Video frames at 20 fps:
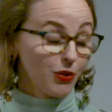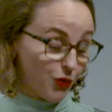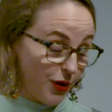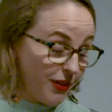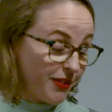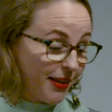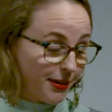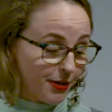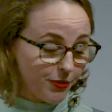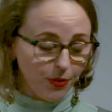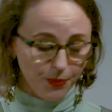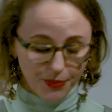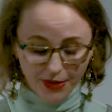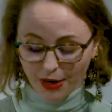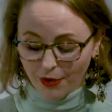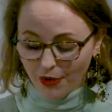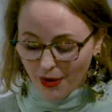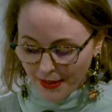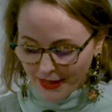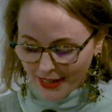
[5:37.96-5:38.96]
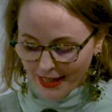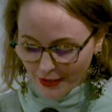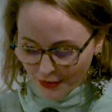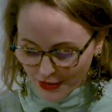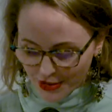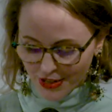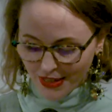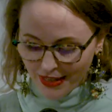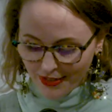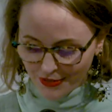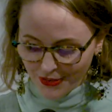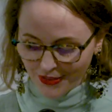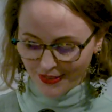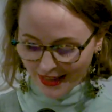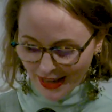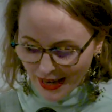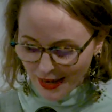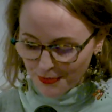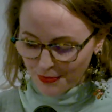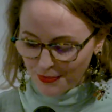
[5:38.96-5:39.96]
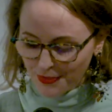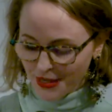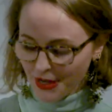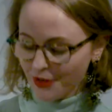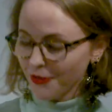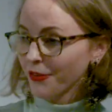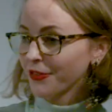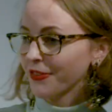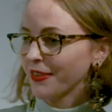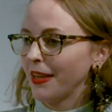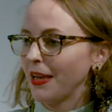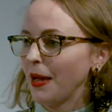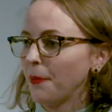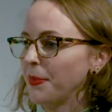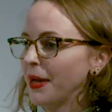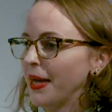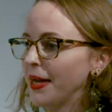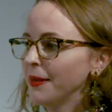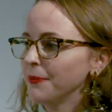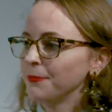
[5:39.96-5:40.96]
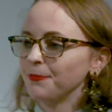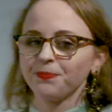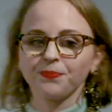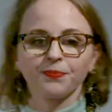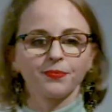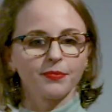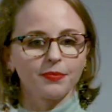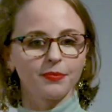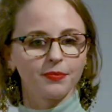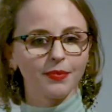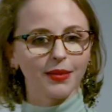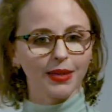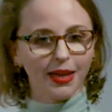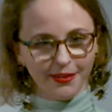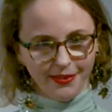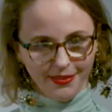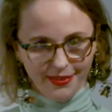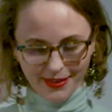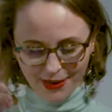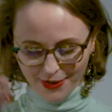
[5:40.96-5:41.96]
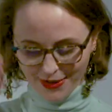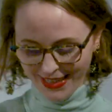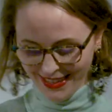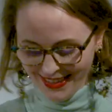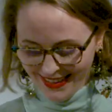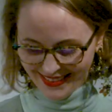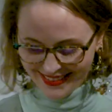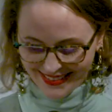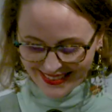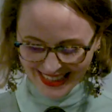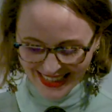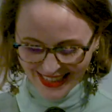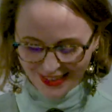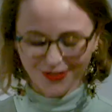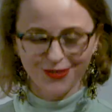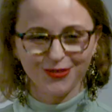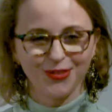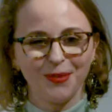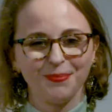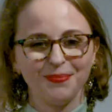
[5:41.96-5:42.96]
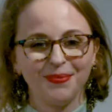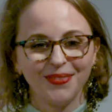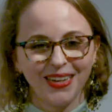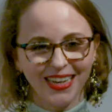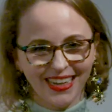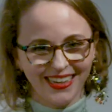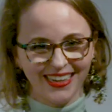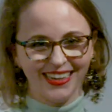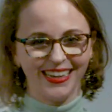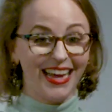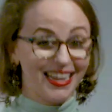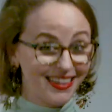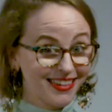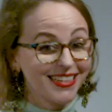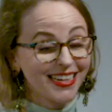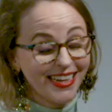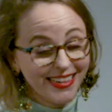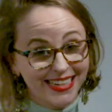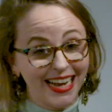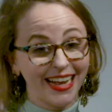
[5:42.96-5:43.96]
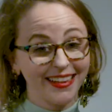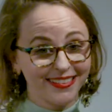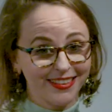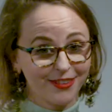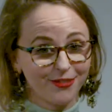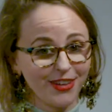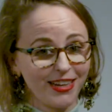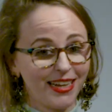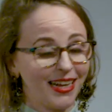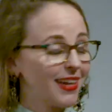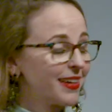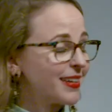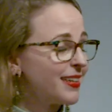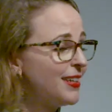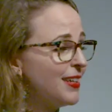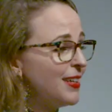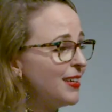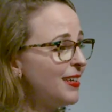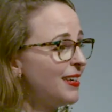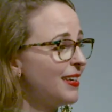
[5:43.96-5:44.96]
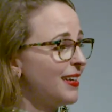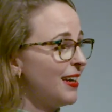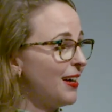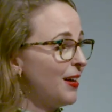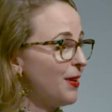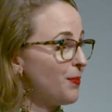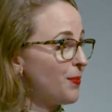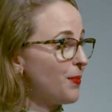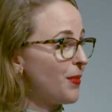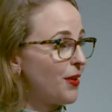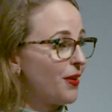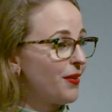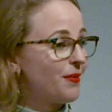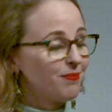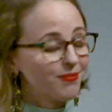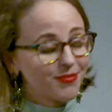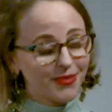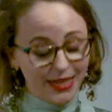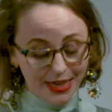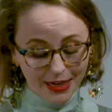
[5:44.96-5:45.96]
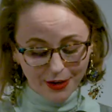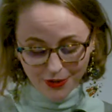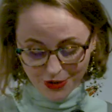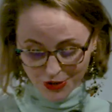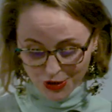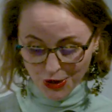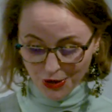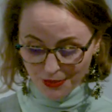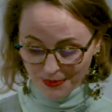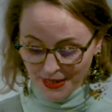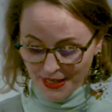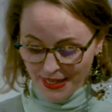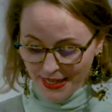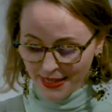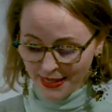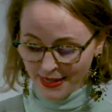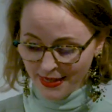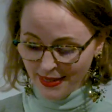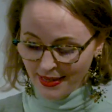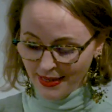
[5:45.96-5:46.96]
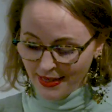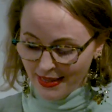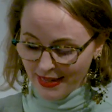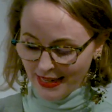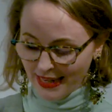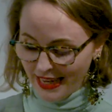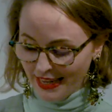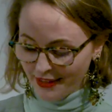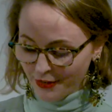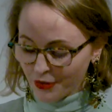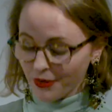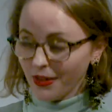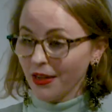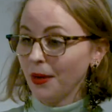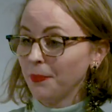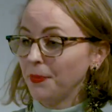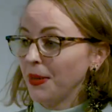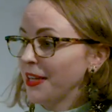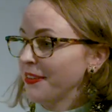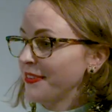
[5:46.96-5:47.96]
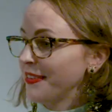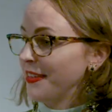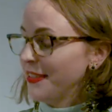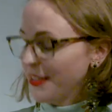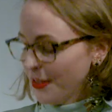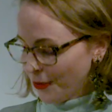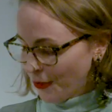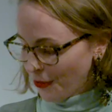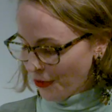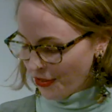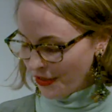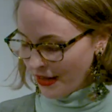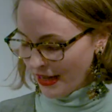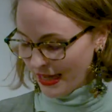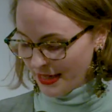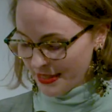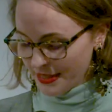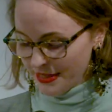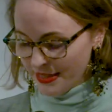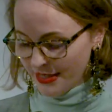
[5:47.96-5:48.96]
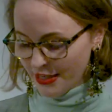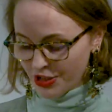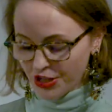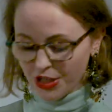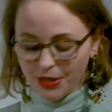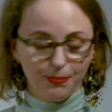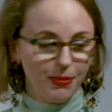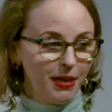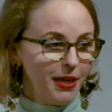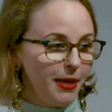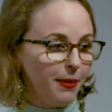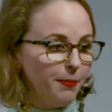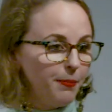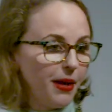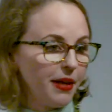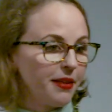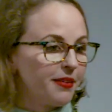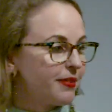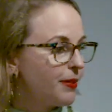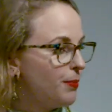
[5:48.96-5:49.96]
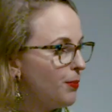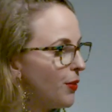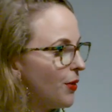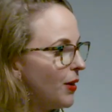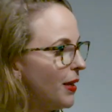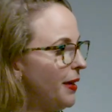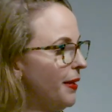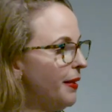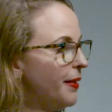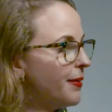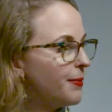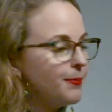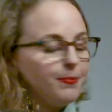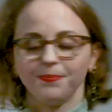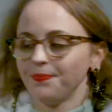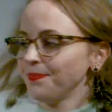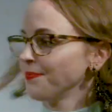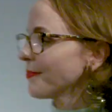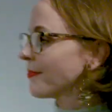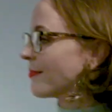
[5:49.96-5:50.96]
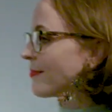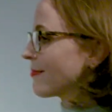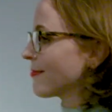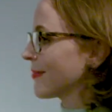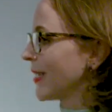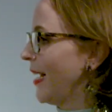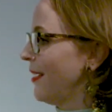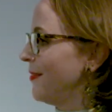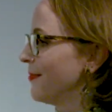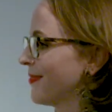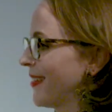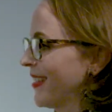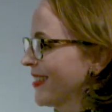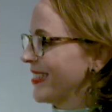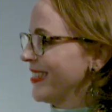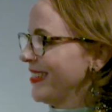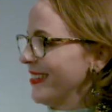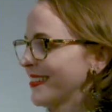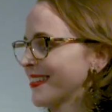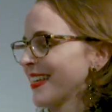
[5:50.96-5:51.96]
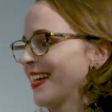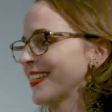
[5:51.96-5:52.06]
Translator from the Arabic language, I have to say. Piero Salabé, there he is, from editor at Hansa Verlag, here in Germany. And Palestinian author Adania Shibli, based in Berlin. Ah, there she is.